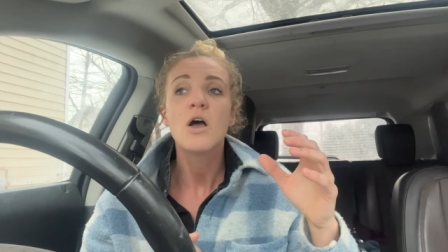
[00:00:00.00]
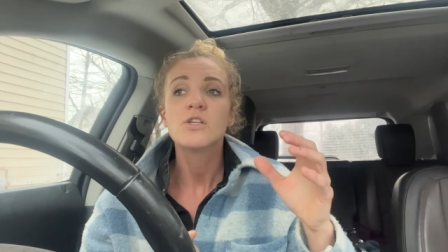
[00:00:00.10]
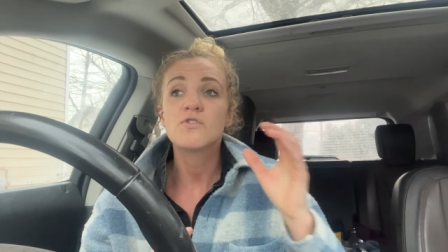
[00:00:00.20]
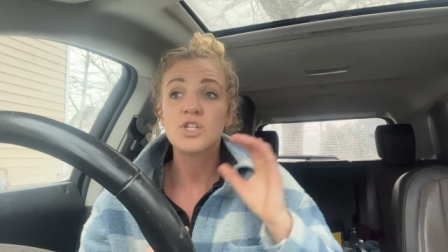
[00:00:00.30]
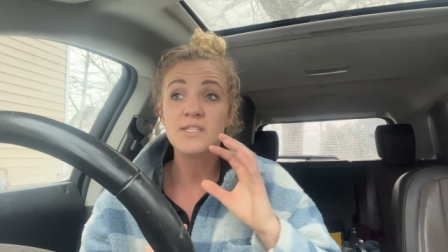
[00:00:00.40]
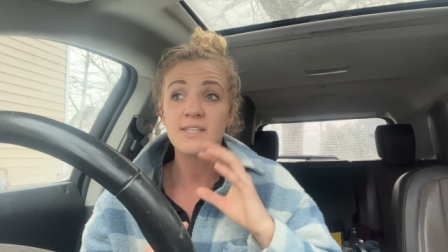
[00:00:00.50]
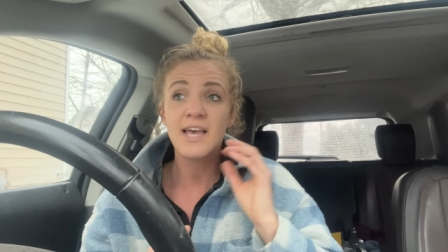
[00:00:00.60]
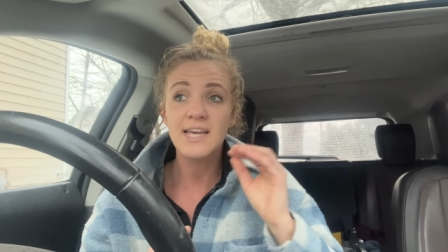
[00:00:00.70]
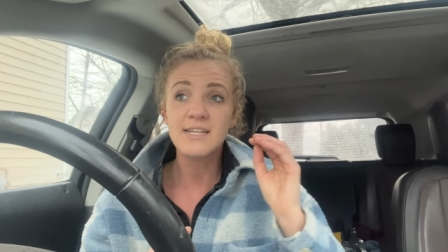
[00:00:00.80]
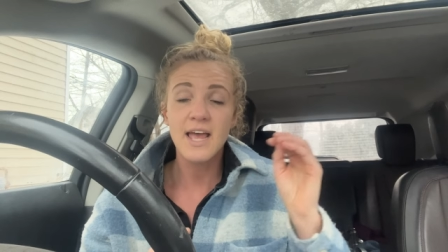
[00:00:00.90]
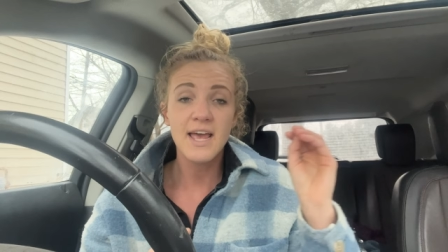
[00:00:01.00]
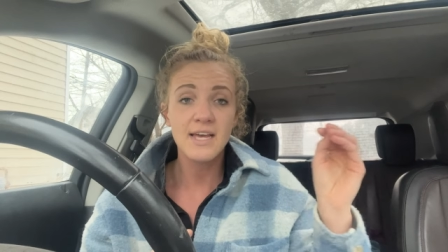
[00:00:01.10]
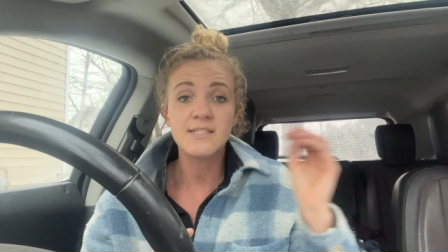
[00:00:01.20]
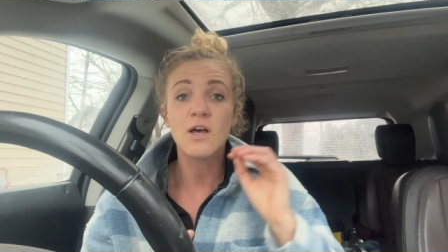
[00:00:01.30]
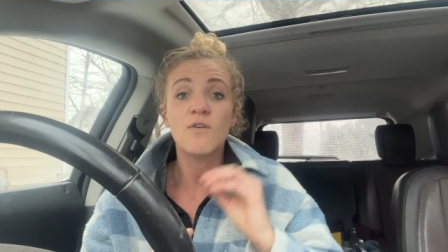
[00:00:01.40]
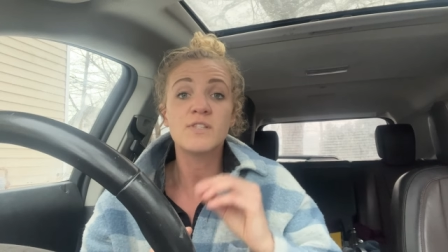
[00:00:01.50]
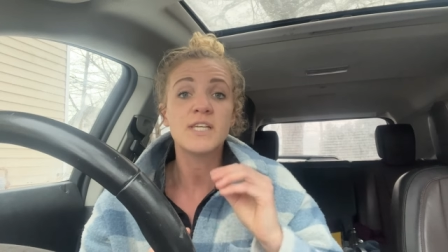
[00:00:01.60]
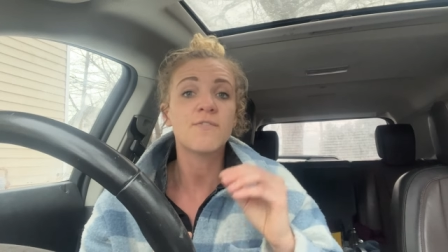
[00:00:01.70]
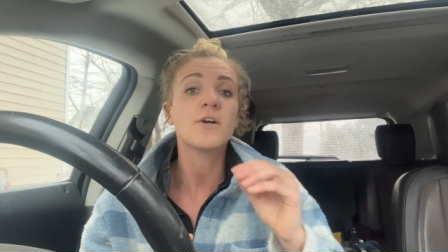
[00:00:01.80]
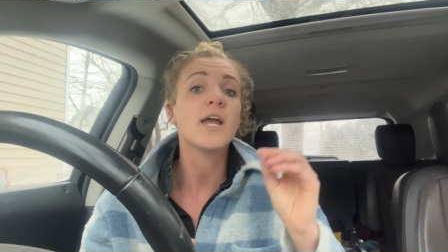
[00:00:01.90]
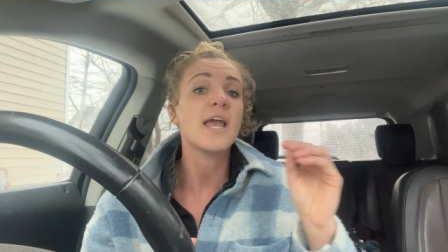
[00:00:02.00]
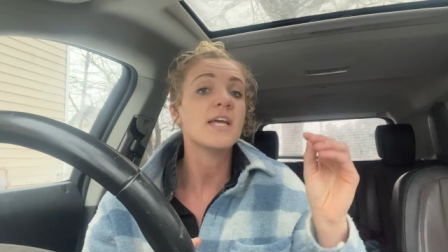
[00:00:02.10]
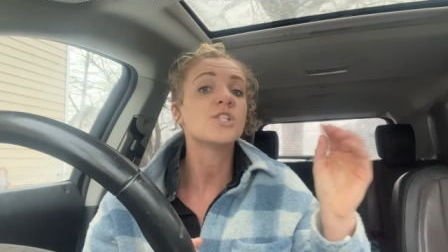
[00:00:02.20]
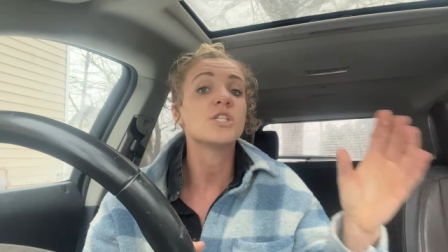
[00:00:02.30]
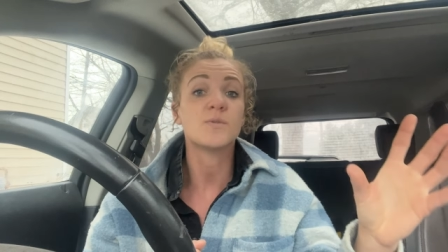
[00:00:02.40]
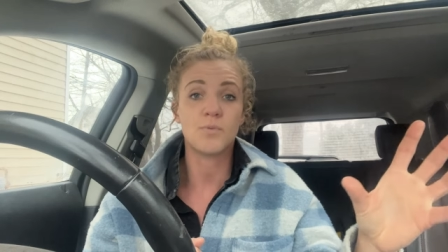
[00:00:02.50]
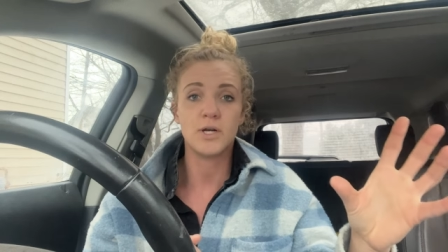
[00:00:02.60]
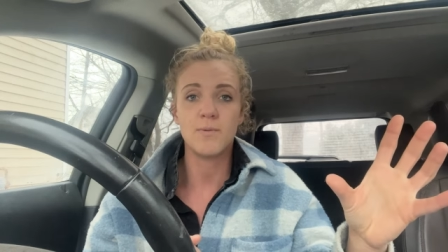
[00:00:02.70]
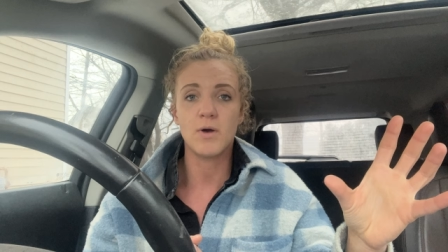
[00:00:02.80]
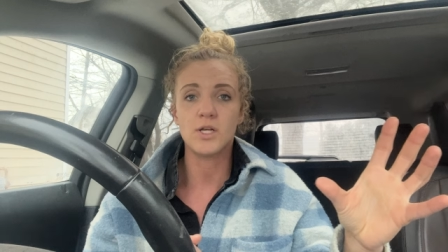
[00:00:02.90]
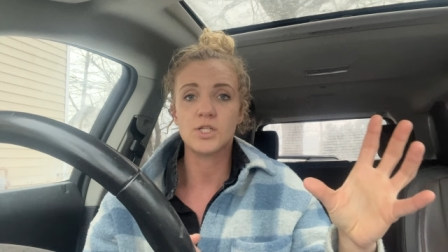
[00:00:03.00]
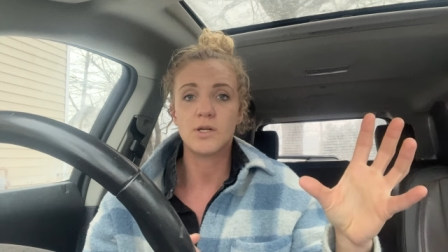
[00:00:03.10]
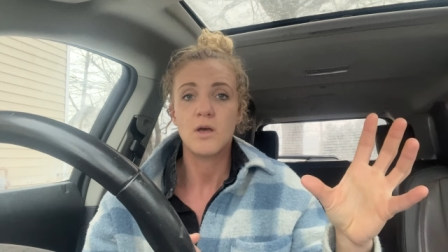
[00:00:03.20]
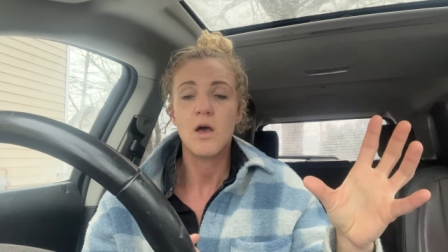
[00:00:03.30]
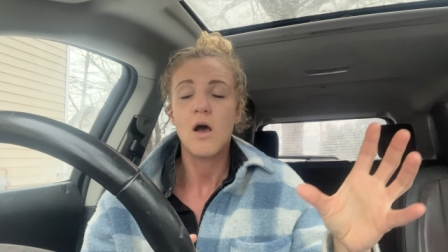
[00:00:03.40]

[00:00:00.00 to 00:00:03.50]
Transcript: So she's laying eggs of different ages pretty much.